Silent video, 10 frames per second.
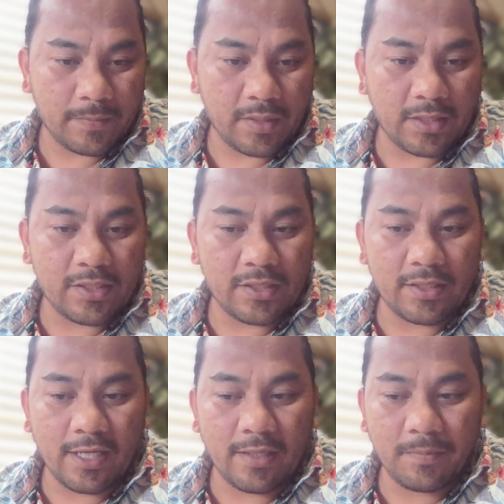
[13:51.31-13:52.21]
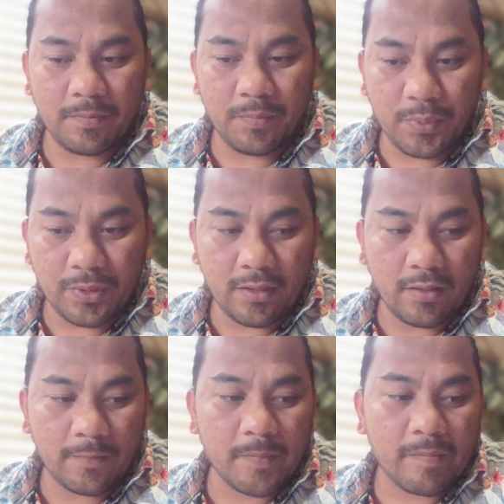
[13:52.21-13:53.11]
Not just that,
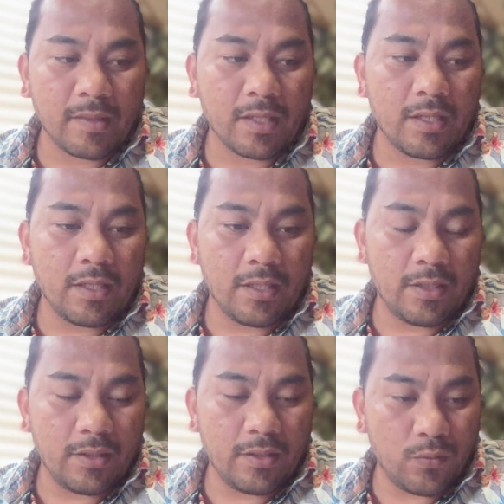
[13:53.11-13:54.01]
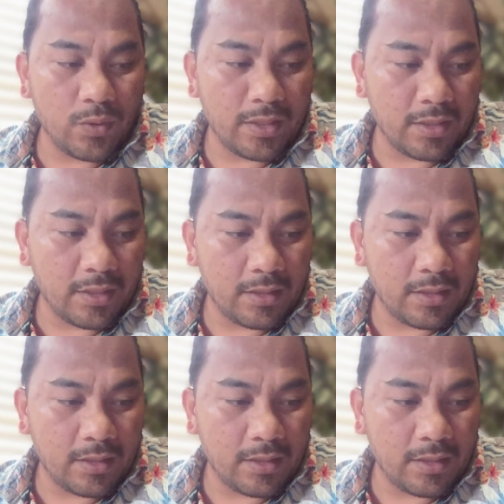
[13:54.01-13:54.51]
but, when